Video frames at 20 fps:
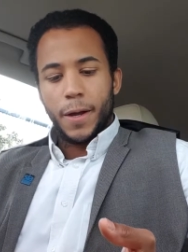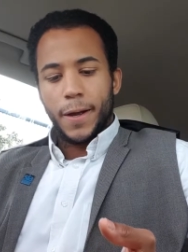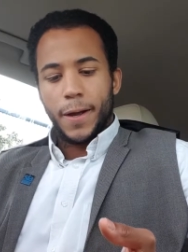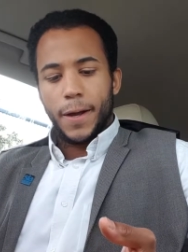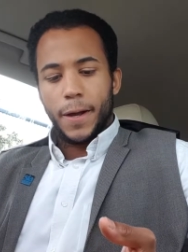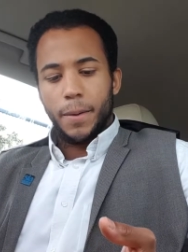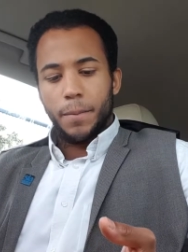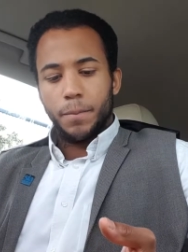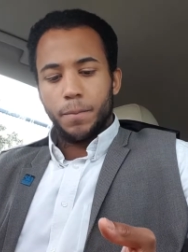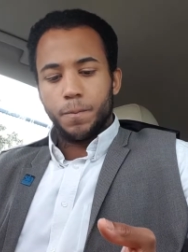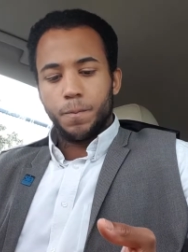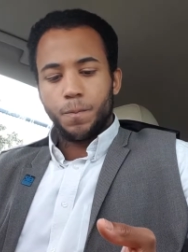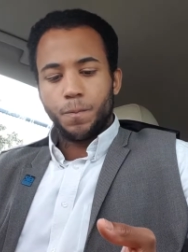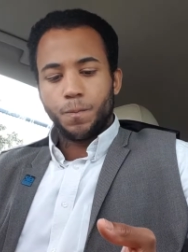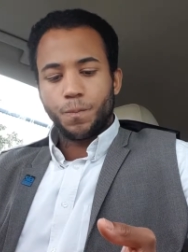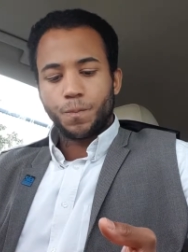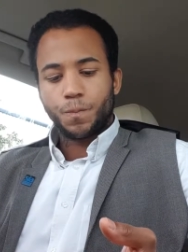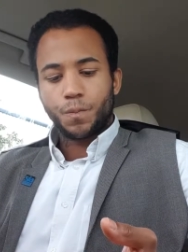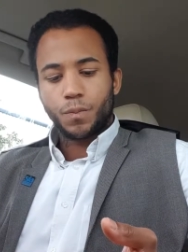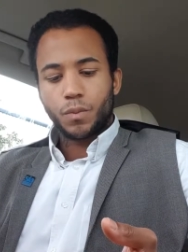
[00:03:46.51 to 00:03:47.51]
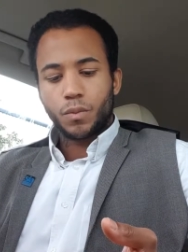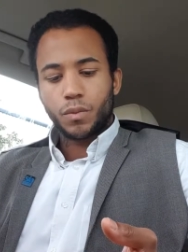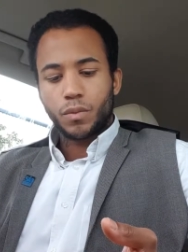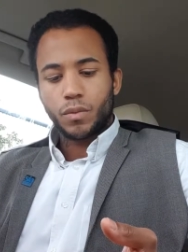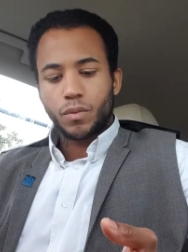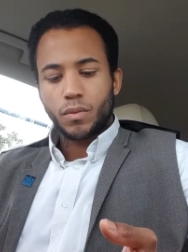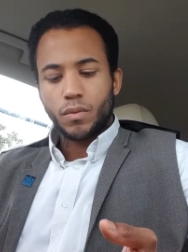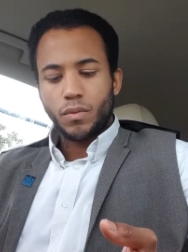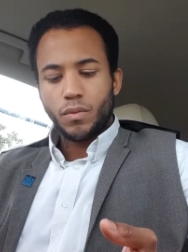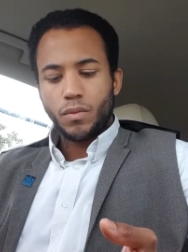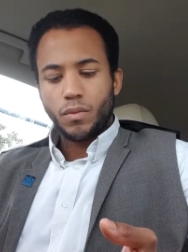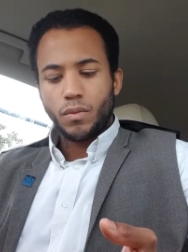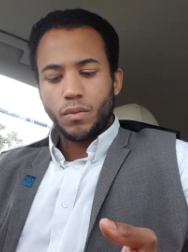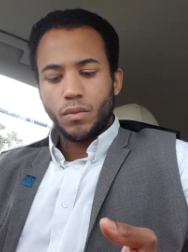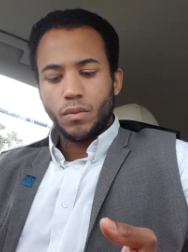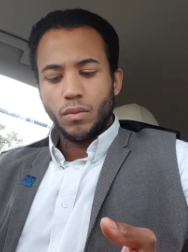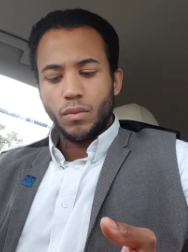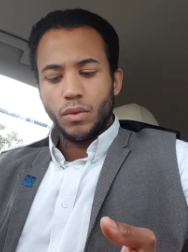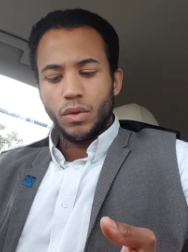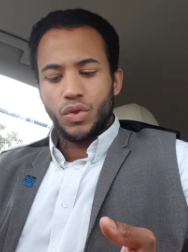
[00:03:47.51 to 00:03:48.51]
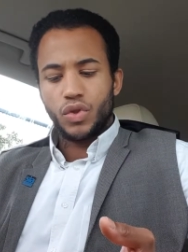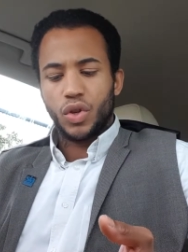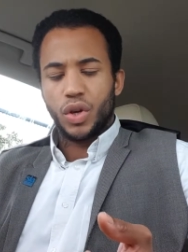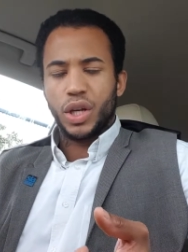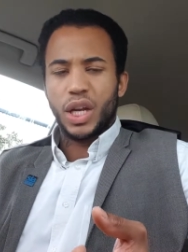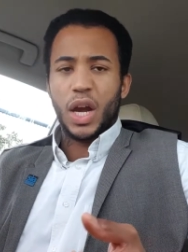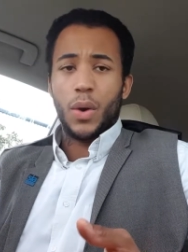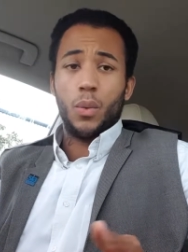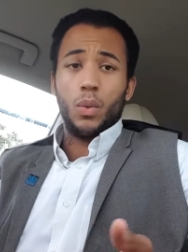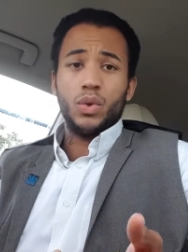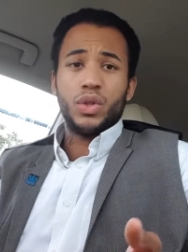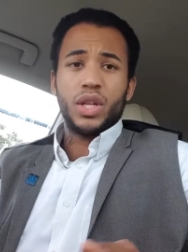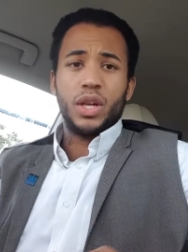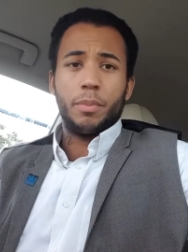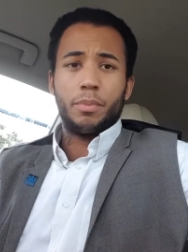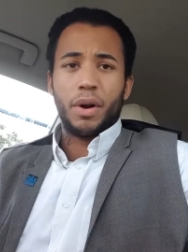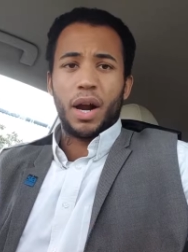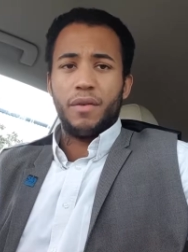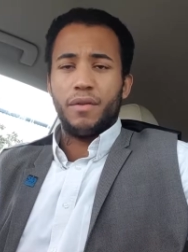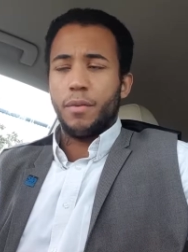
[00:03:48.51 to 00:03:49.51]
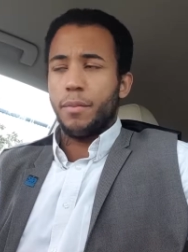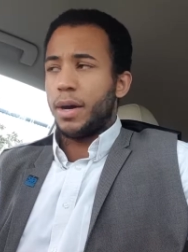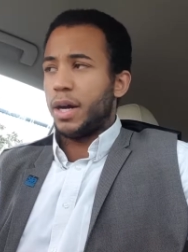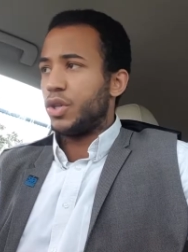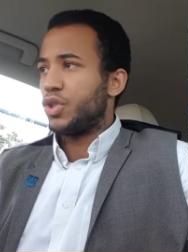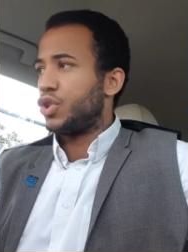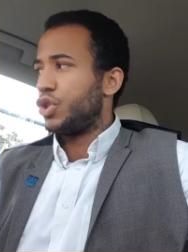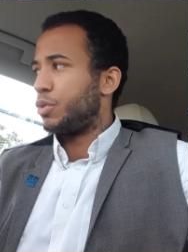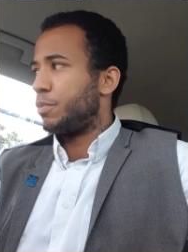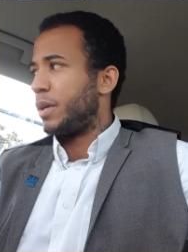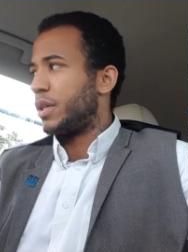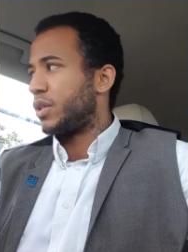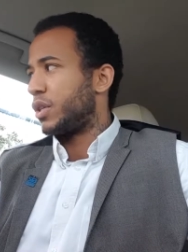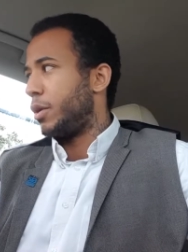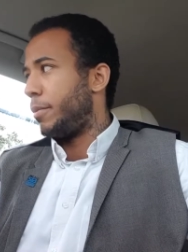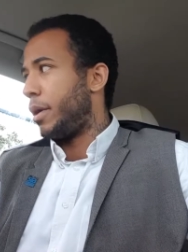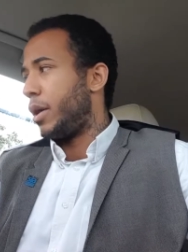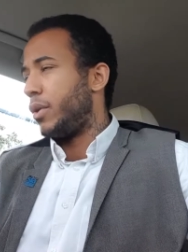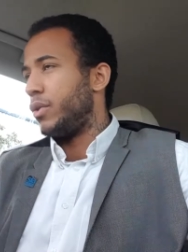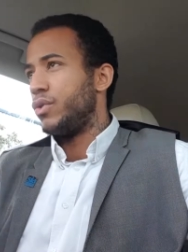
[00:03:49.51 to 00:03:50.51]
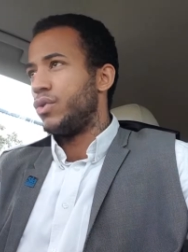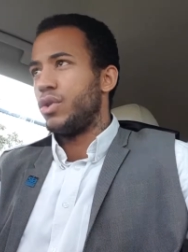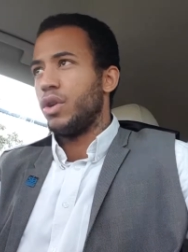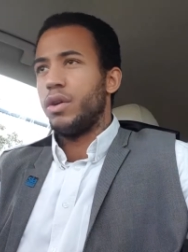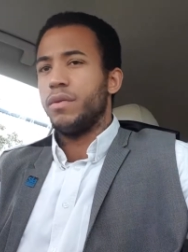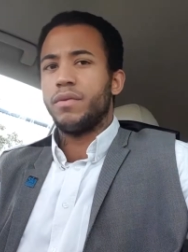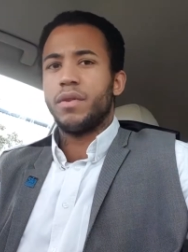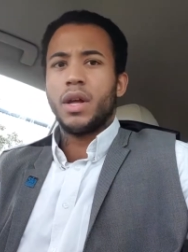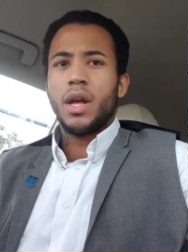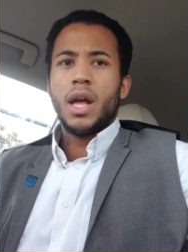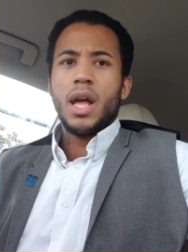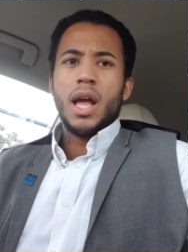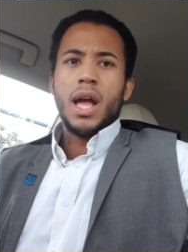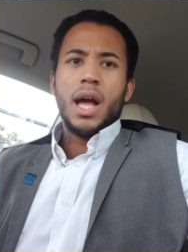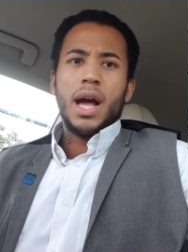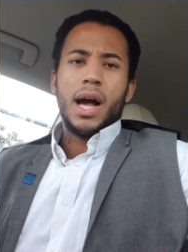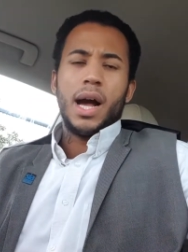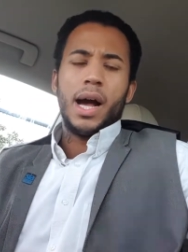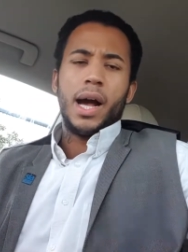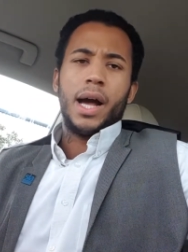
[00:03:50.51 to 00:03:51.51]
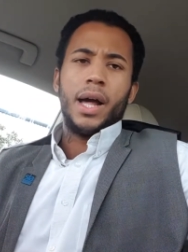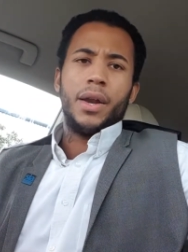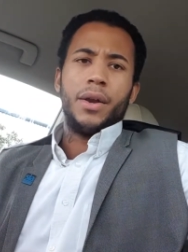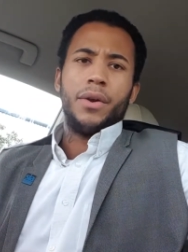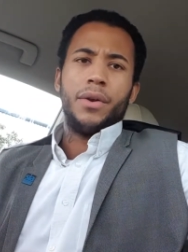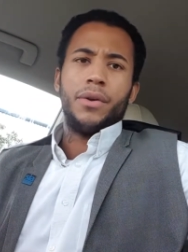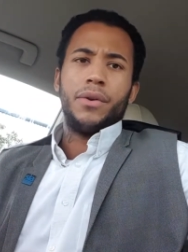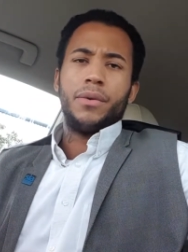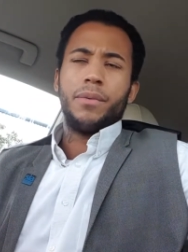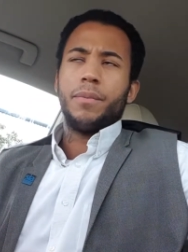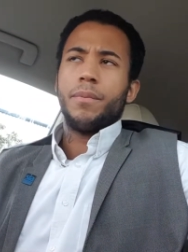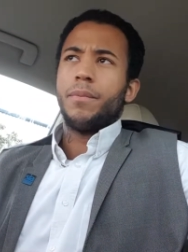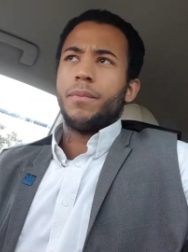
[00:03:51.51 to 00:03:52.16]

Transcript: Um, so yeah, we was in a private match just messing about and stuff, and